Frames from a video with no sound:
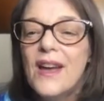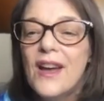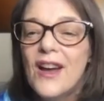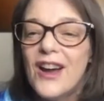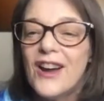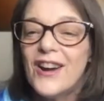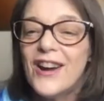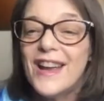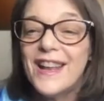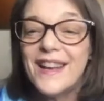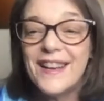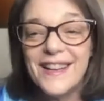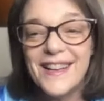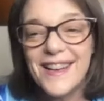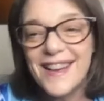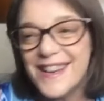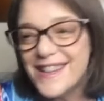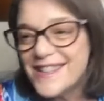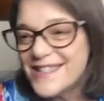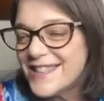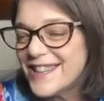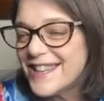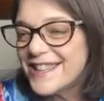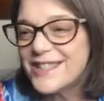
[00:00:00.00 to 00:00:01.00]
All right, and
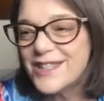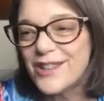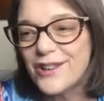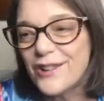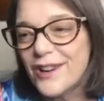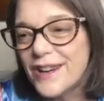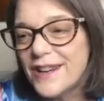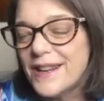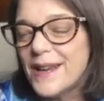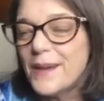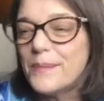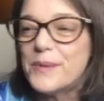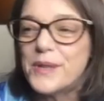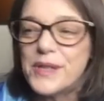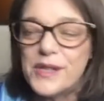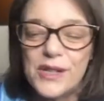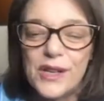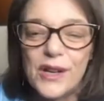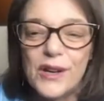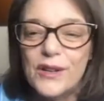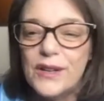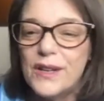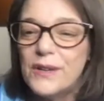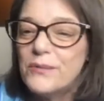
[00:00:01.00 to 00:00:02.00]
it's a great
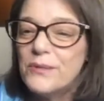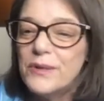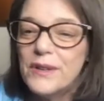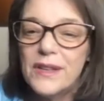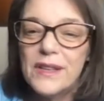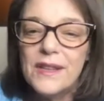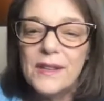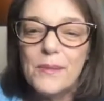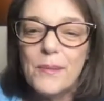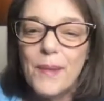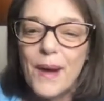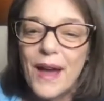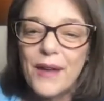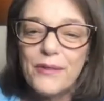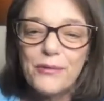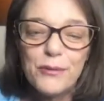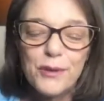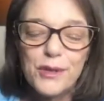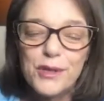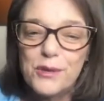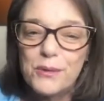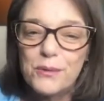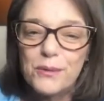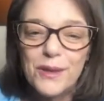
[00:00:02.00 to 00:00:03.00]
episode, and really the bath
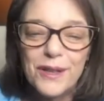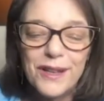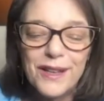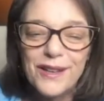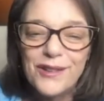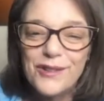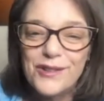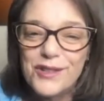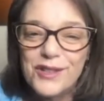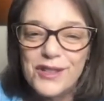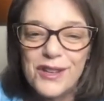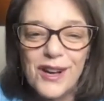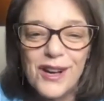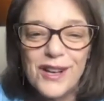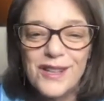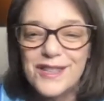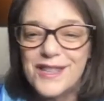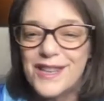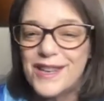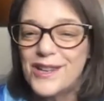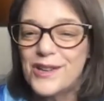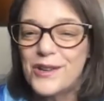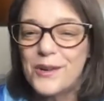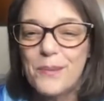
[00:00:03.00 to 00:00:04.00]
ritual. Get your salts,
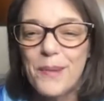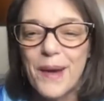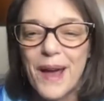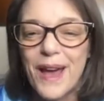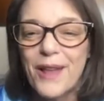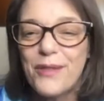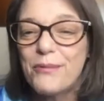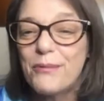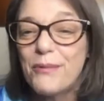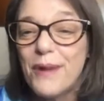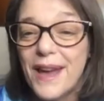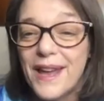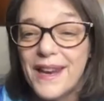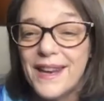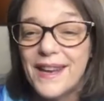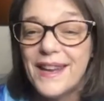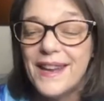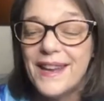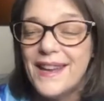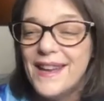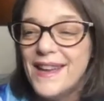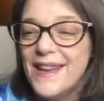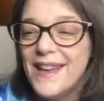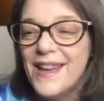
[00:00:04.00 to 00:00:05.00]
get your bath
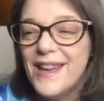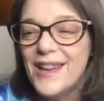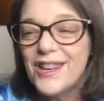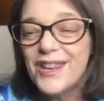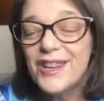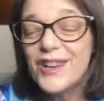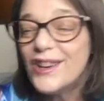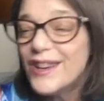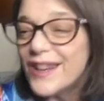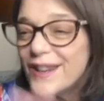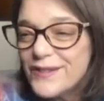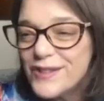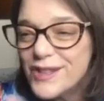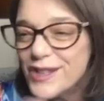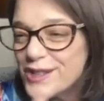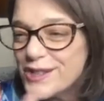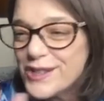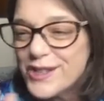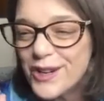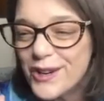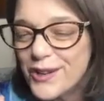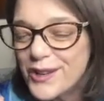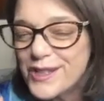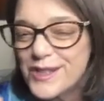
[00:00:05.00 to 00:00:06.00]
ready. You don't have to use
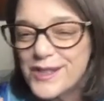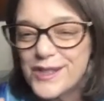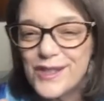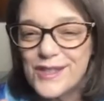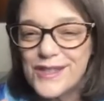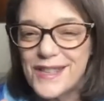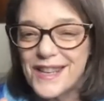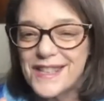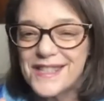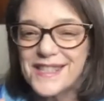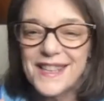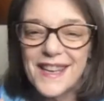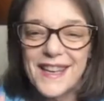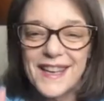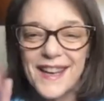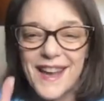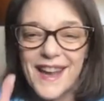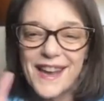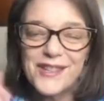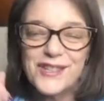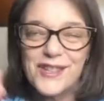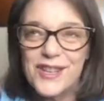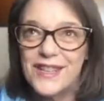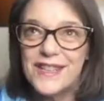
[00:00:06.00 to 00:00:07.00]
the crystals, I said. I
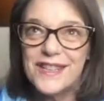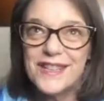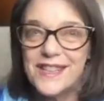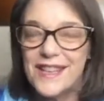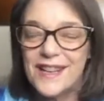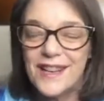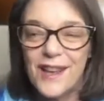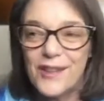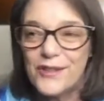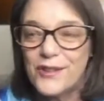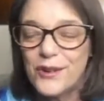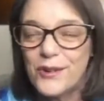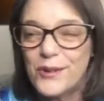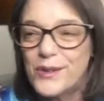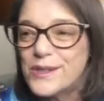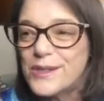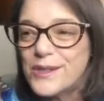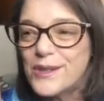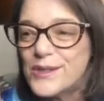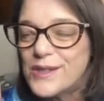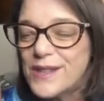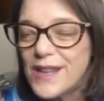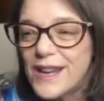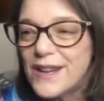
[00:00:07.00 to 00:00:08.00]
actually did other
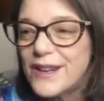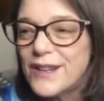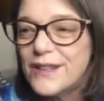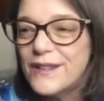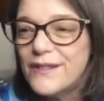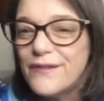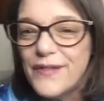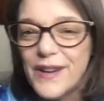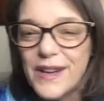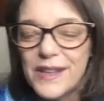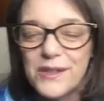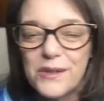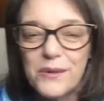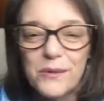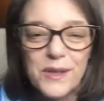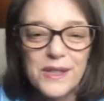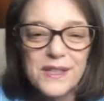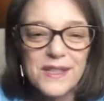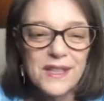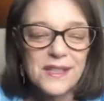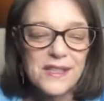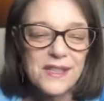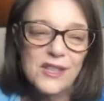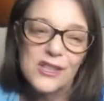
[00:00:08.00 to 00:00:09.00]
crystals. I couldn't find the
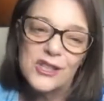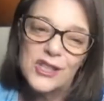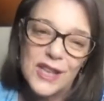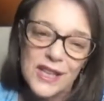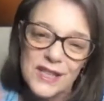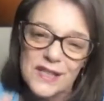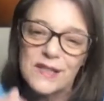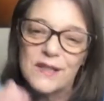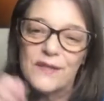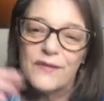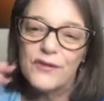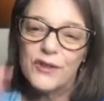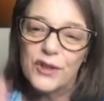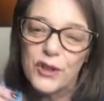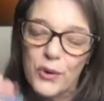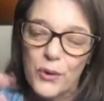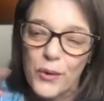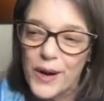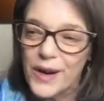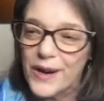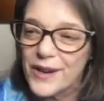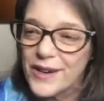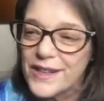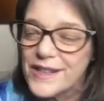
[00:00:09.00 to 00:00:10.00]
ones I suggested for
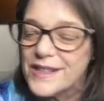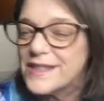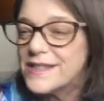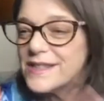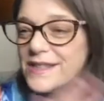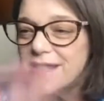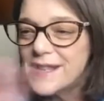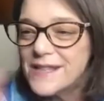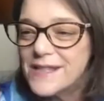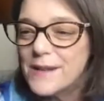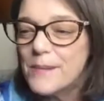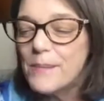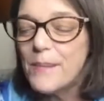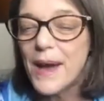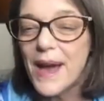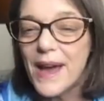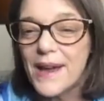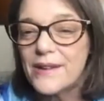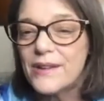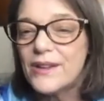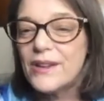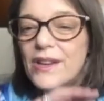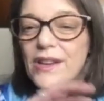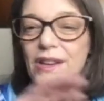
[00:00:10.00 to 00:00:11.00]
Aquarius. Doesn't
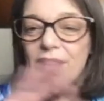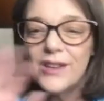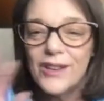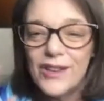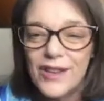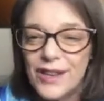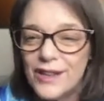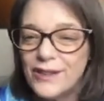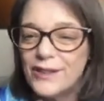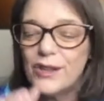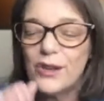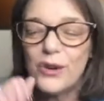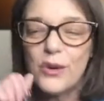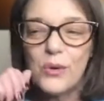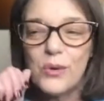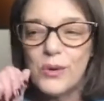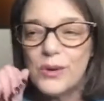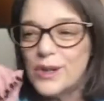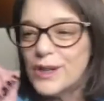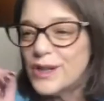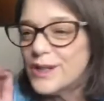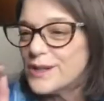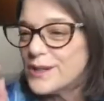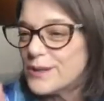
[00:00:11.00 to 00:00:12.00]
matter. Get the
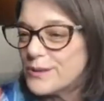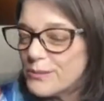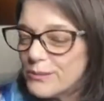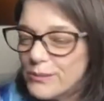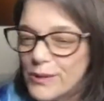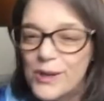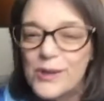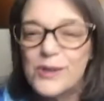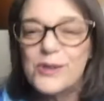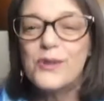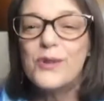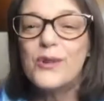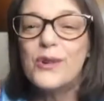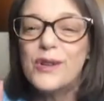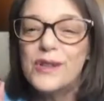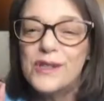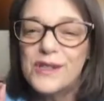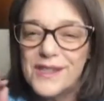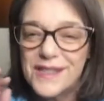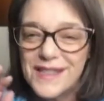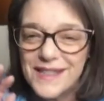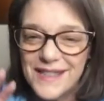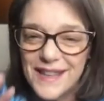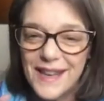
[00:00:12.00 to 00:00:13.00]
quartz, rose
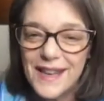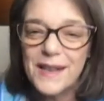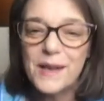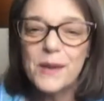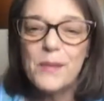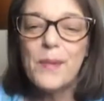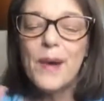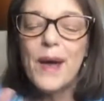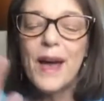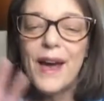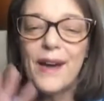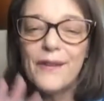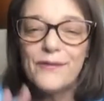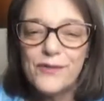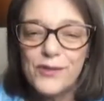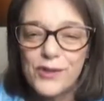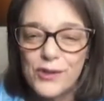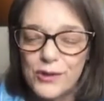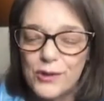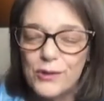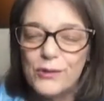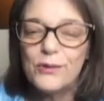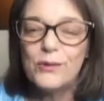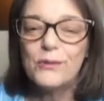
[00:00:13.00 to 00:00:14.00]
quartz, take a bath,
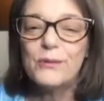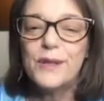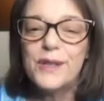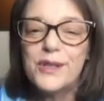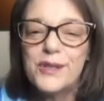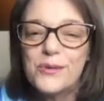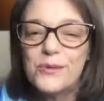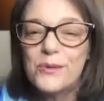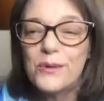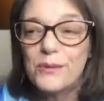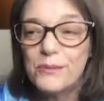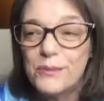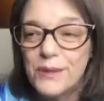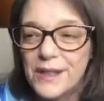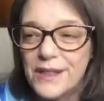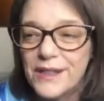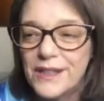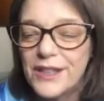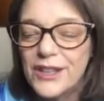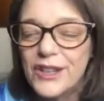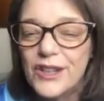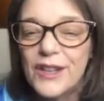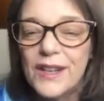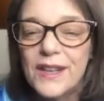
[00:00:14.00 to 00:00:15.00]
do the ritual.
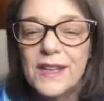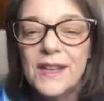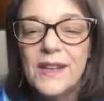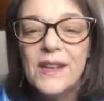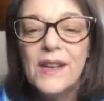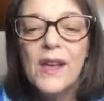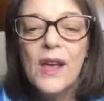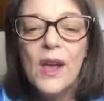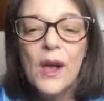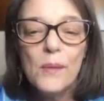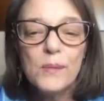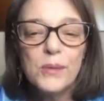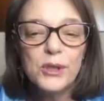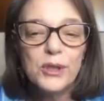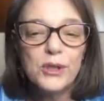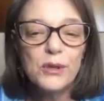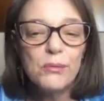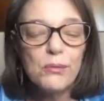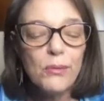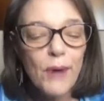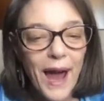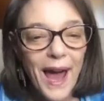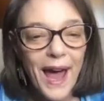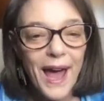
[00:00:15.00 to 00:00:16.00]
Really good. But the
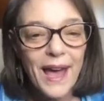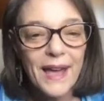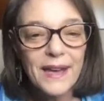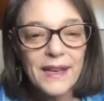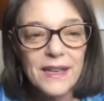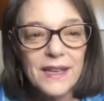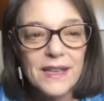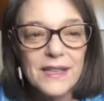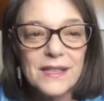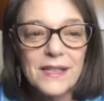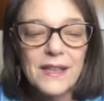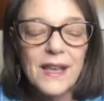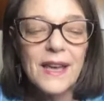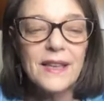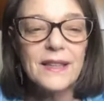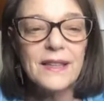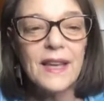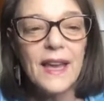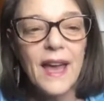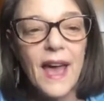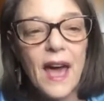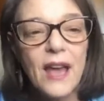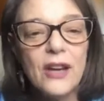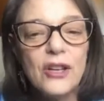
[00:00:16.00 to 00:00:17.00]
rat is like
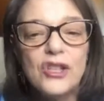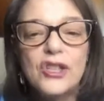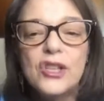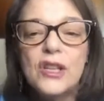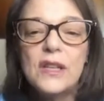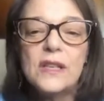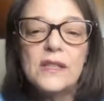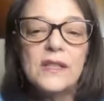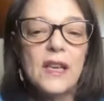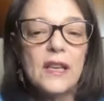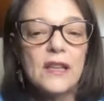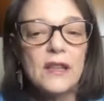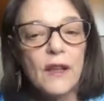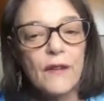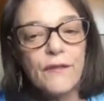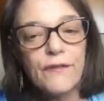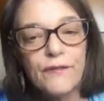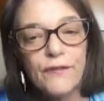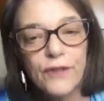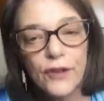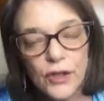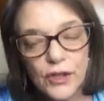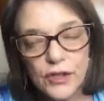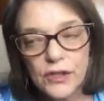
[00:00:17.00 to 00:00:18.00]
the energy. It's like the
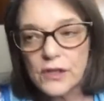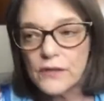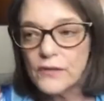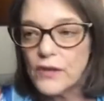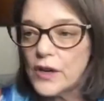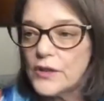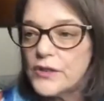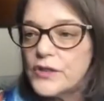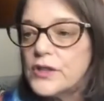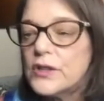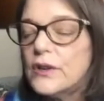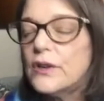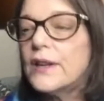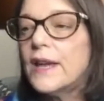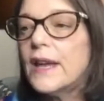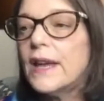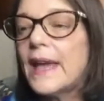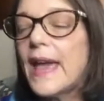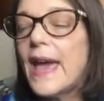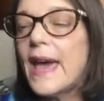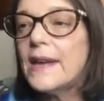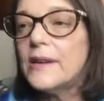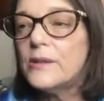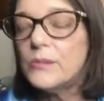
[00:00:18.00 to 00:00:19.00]
first of all the zodiac
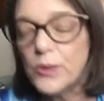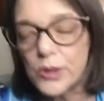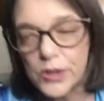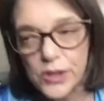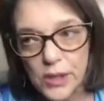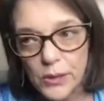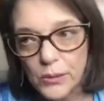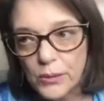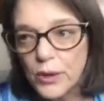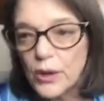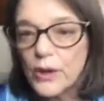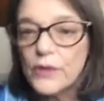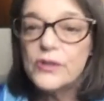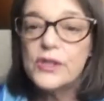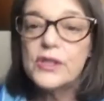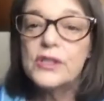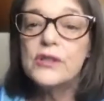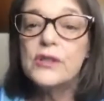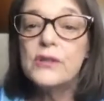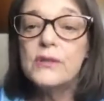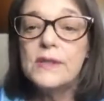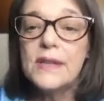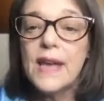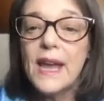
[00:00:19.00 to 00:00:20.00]
animals. Here we are in this
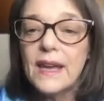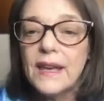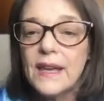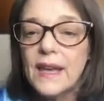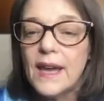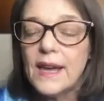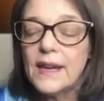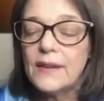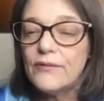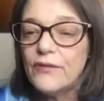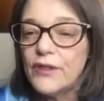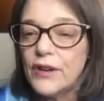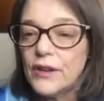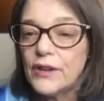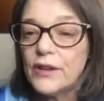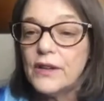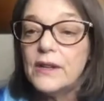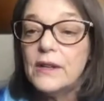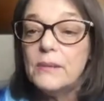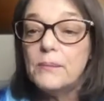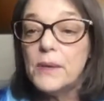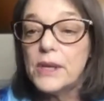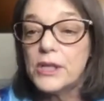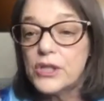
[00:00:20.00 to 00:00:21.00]
new decade,
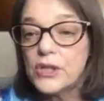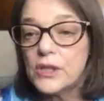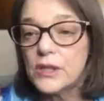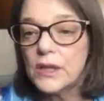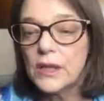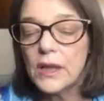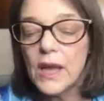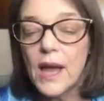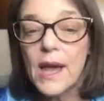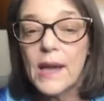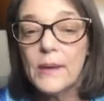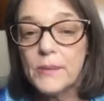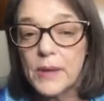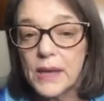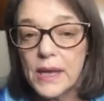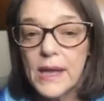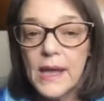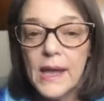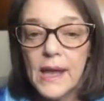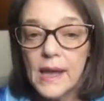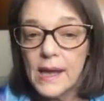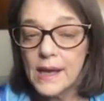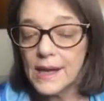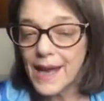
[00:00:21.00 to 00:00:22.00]
very much in alignment.
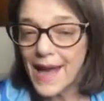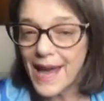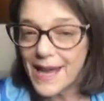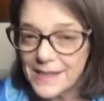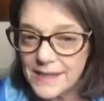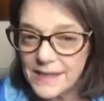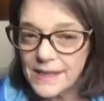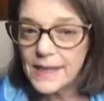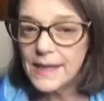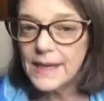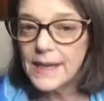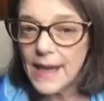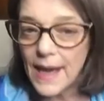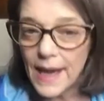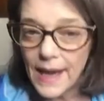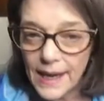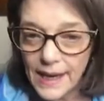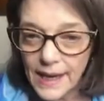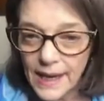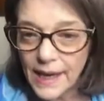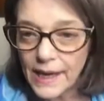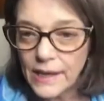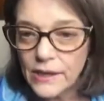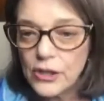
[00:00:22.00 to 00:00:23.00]
It has the
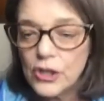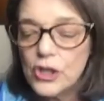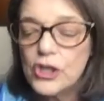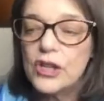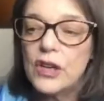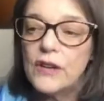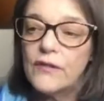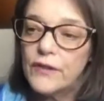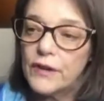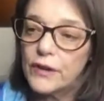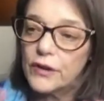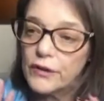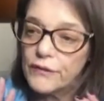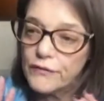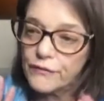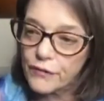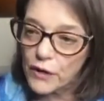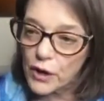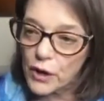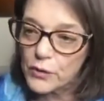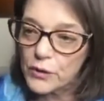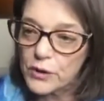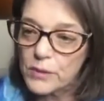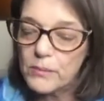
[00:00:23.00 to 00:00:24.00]
yang energy, very
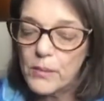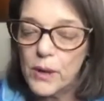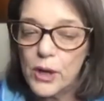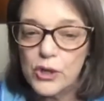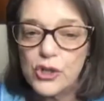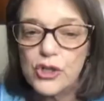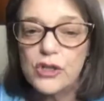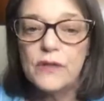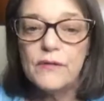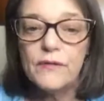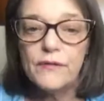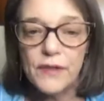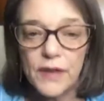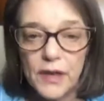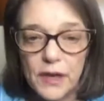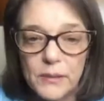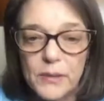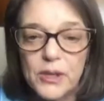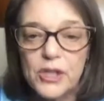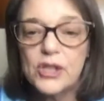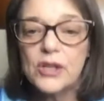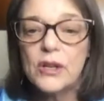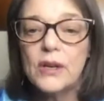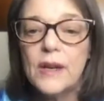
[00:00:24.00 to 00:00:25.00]
forward motion, very
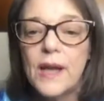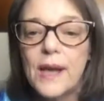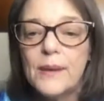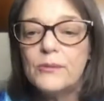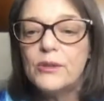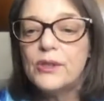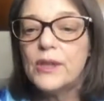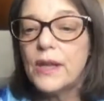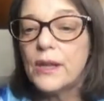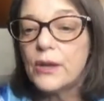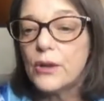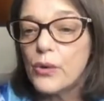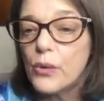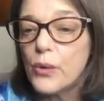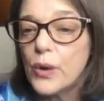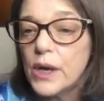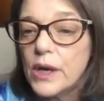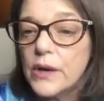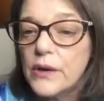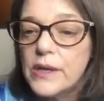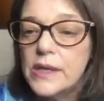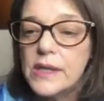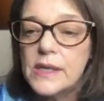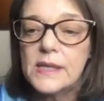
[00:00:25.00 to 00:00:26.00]
much in alignment with that
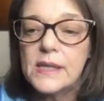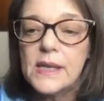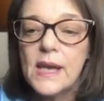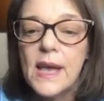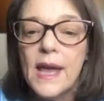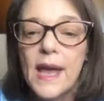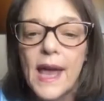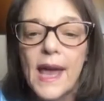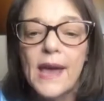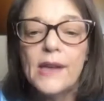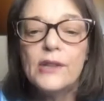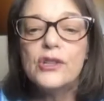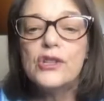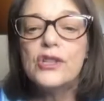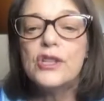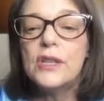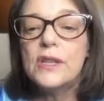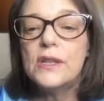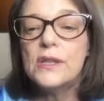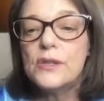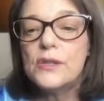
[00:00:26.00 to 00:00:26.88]
Aquarius energy as